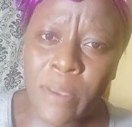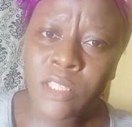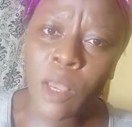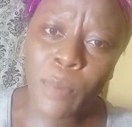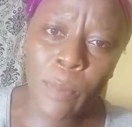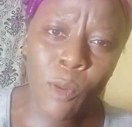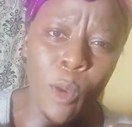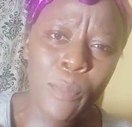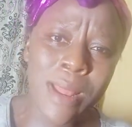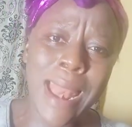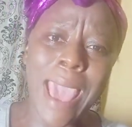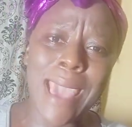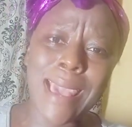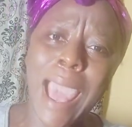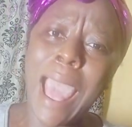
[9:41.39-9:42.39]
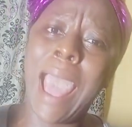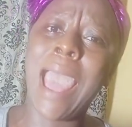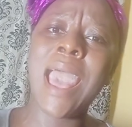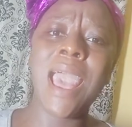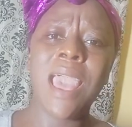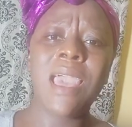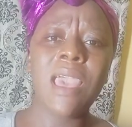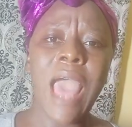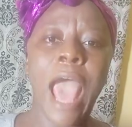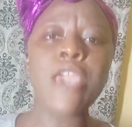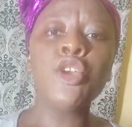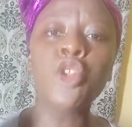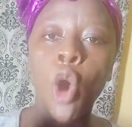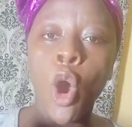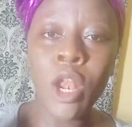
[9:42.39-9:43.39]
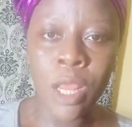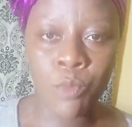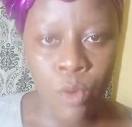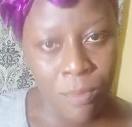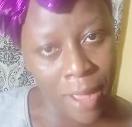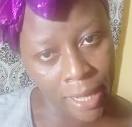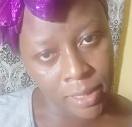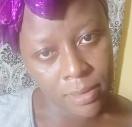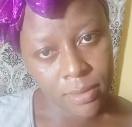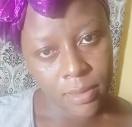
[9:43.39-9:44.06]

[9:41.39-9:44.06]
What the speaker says: but some people will be like, are you the only woman?